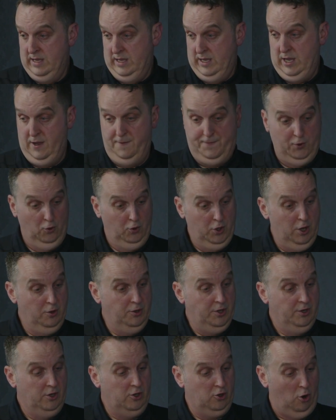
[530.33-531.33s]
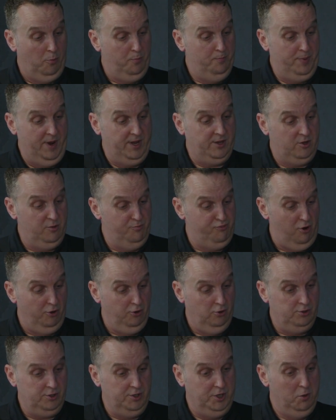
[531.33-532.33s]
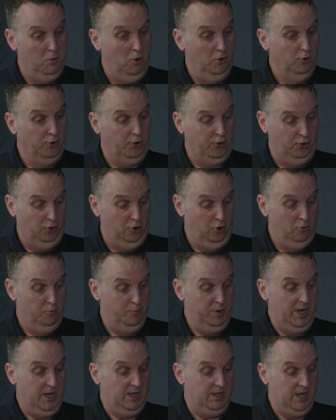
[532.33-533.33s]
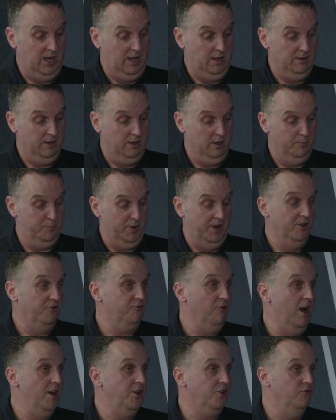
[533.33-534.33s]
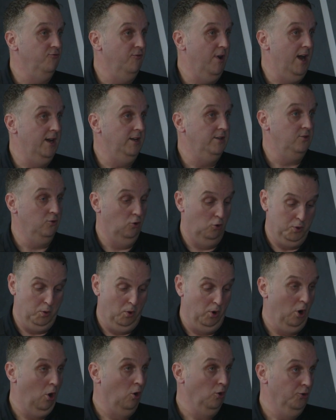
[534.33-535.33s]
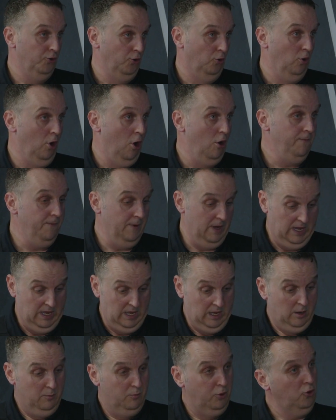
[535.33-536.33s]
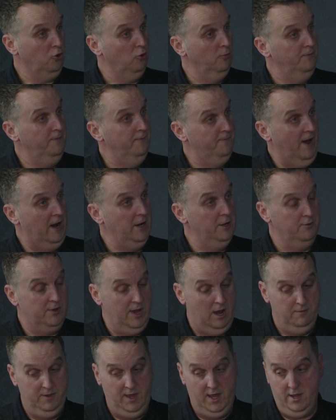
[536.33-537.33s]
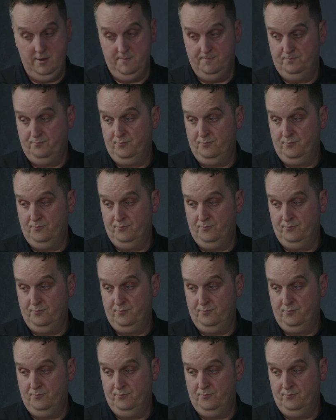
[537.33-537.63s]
if you're using competitive product and you want us to beat either penetration rate or you want longer tool life, put some values down there.